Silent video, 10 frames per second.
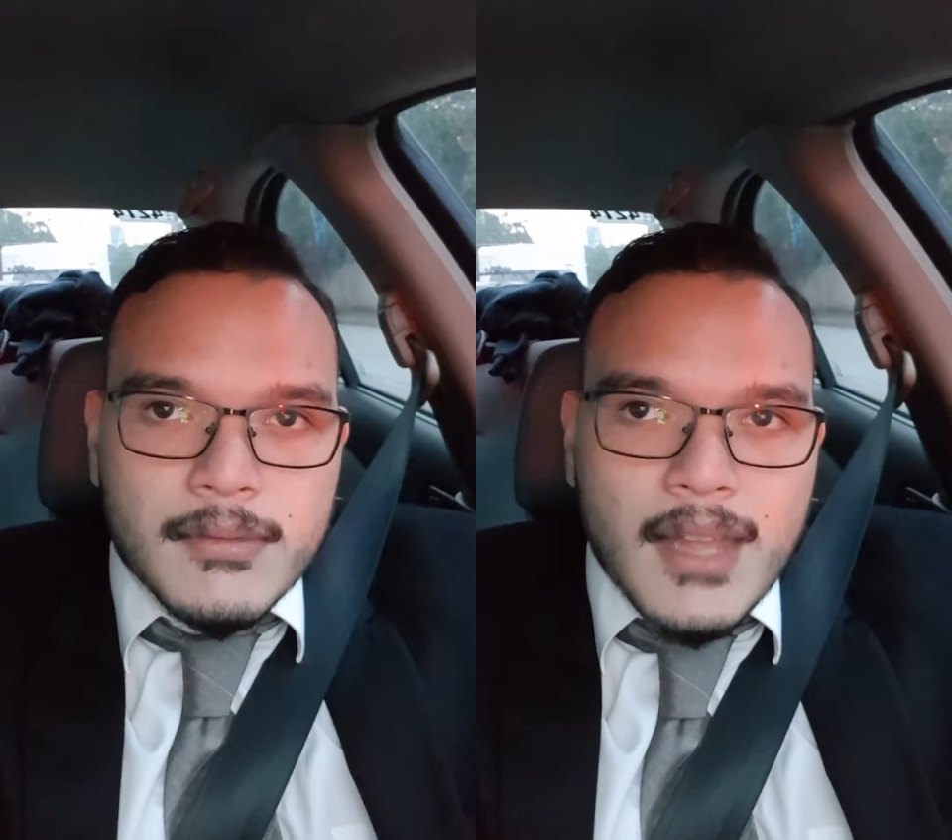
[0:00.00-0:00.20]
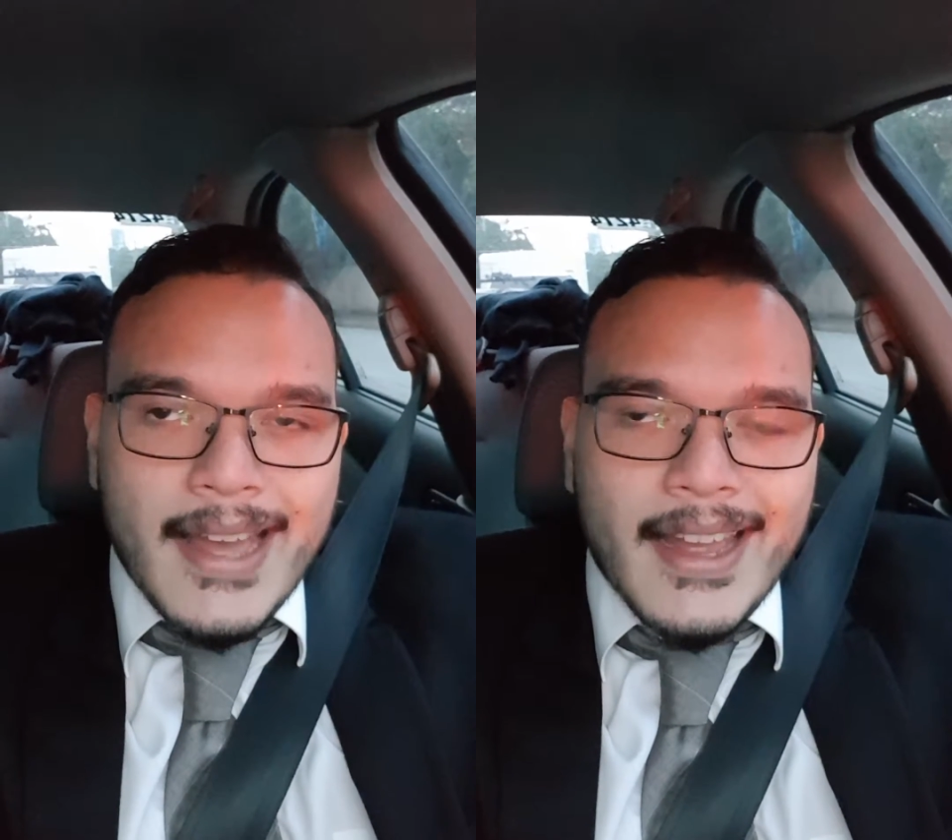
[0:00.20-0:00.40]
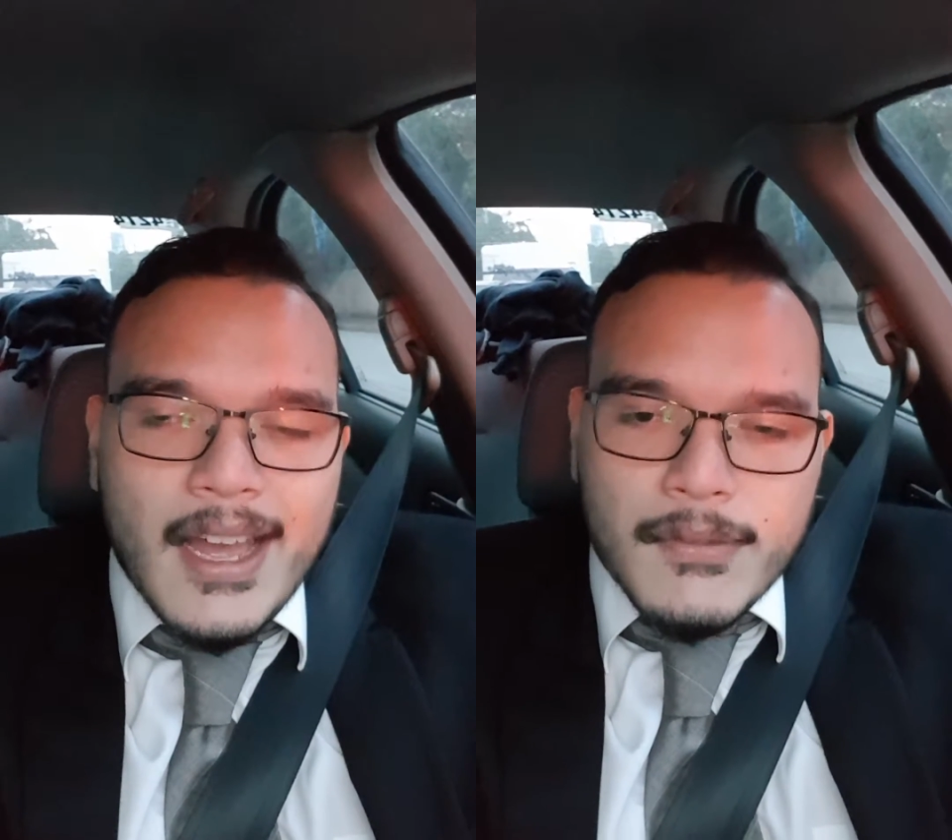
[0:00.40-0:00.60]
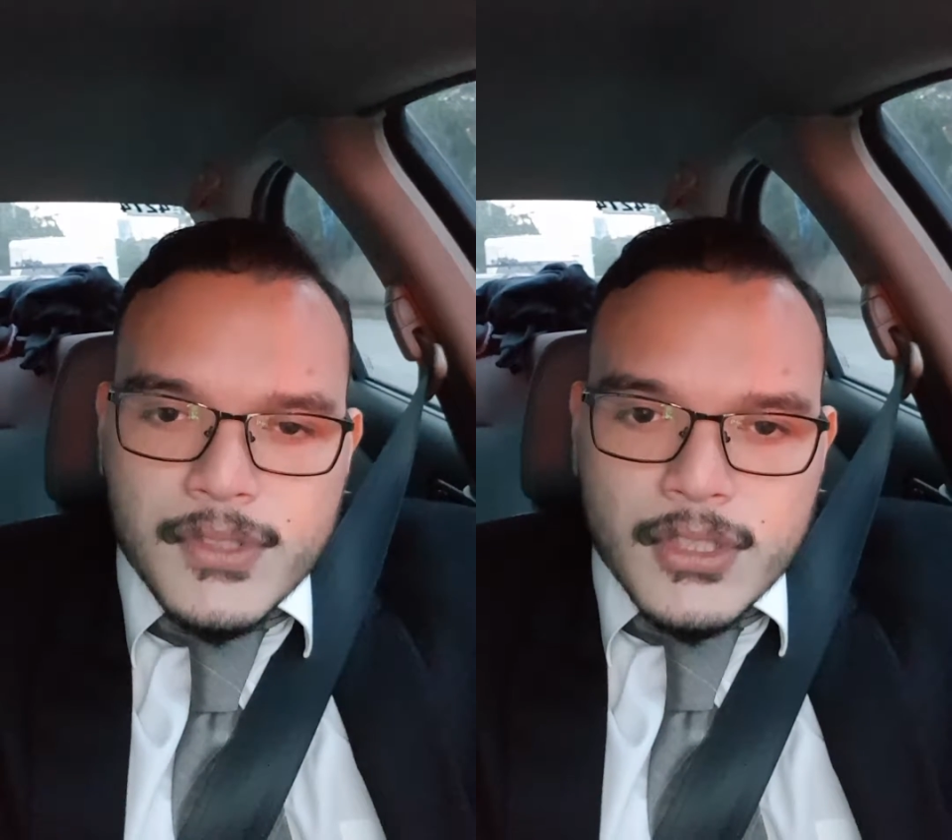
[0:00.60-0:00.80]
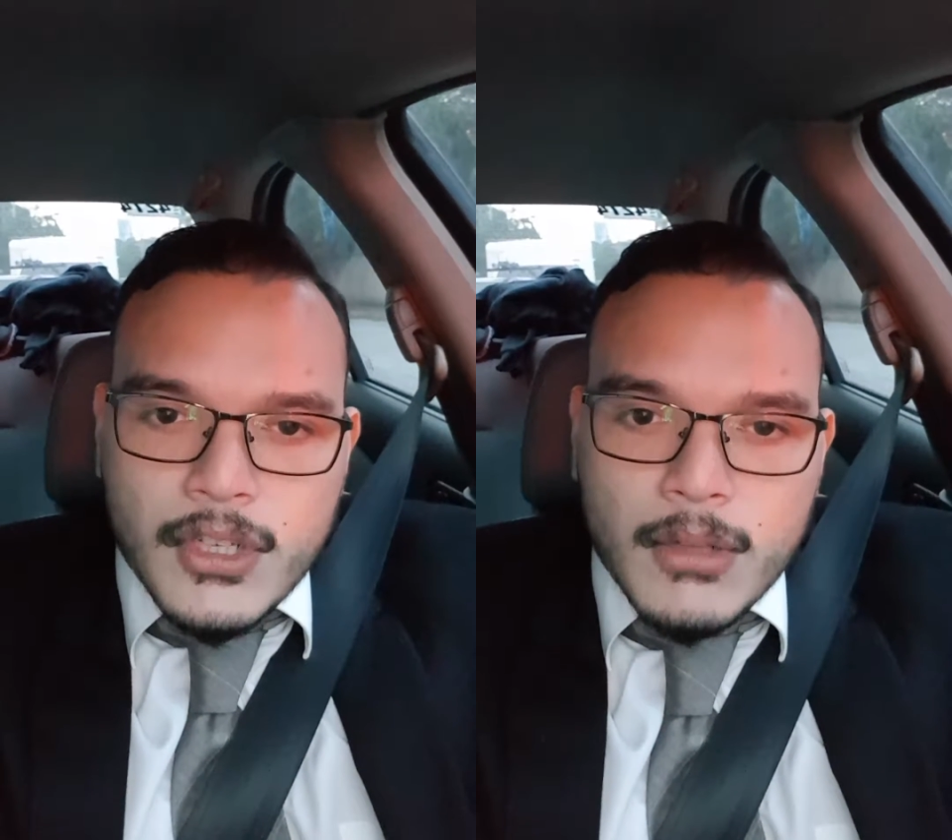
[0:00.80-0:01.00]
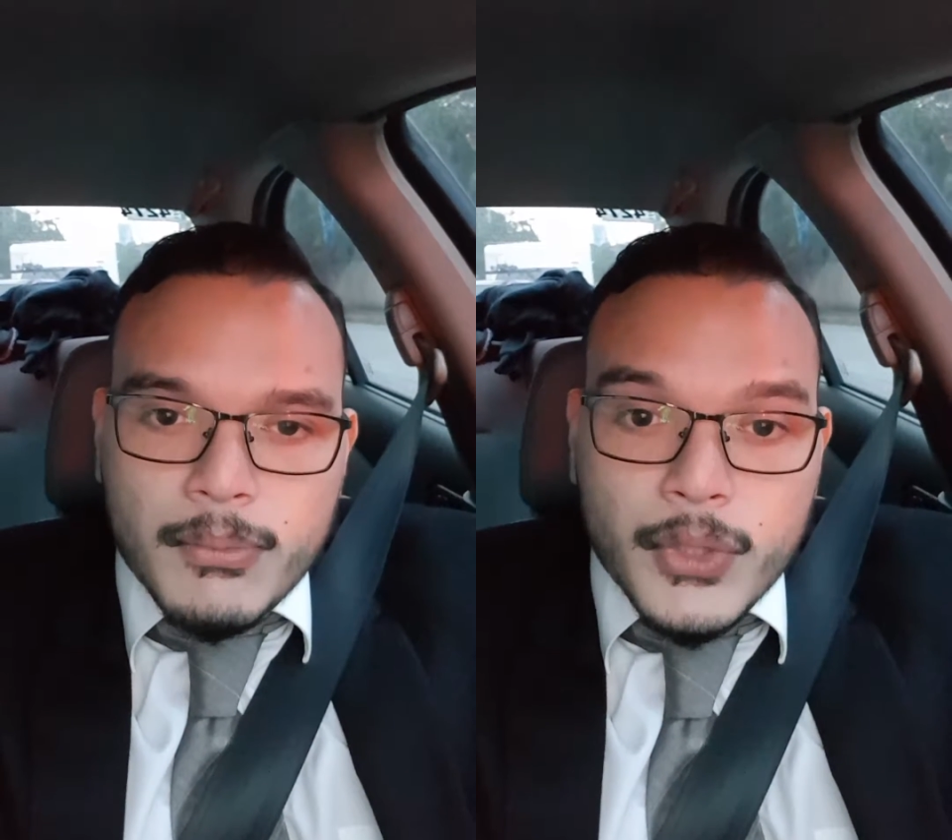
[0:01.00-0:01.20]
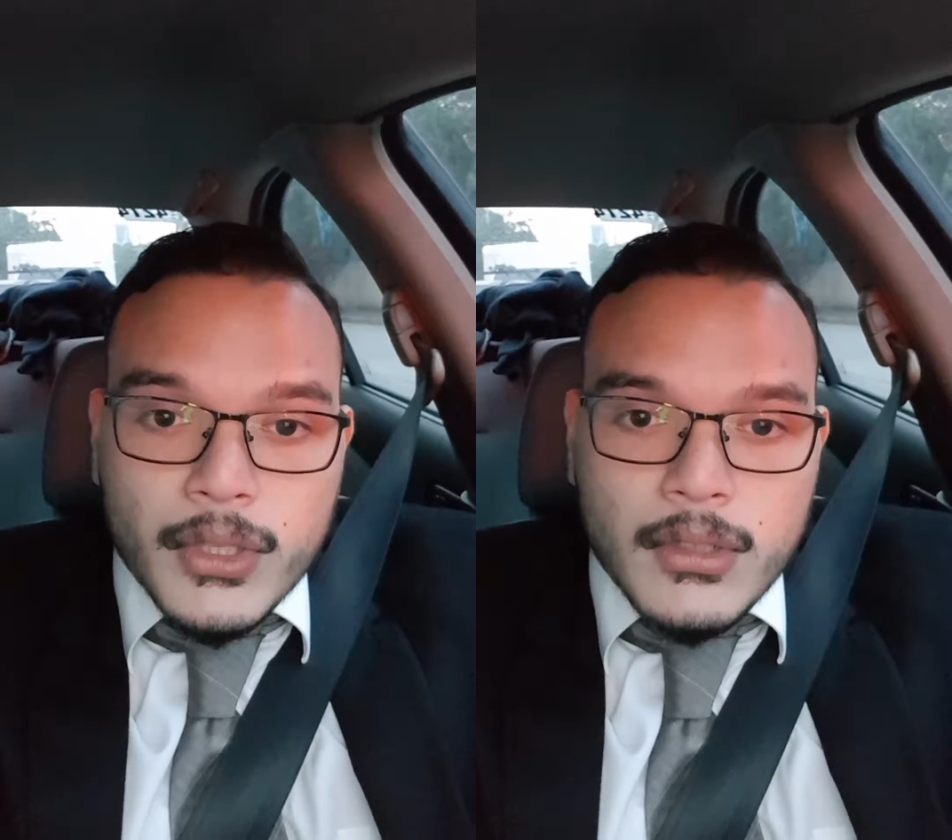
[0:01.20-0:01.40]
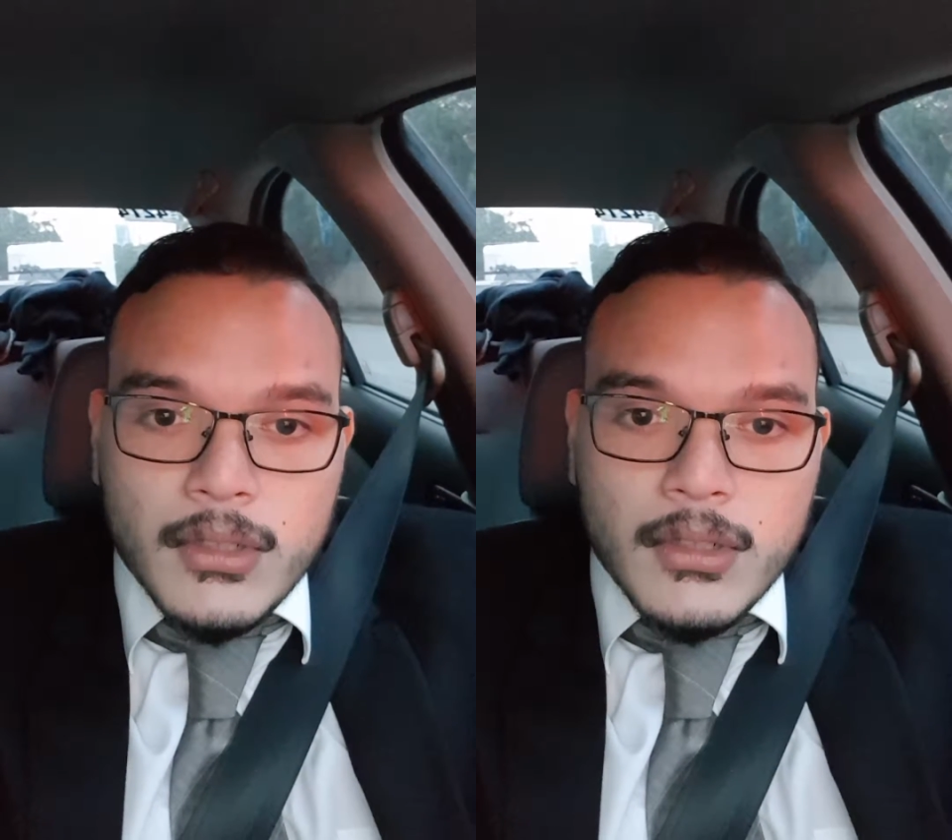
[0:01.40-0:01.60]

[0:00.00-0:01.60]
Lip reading: I have sculpted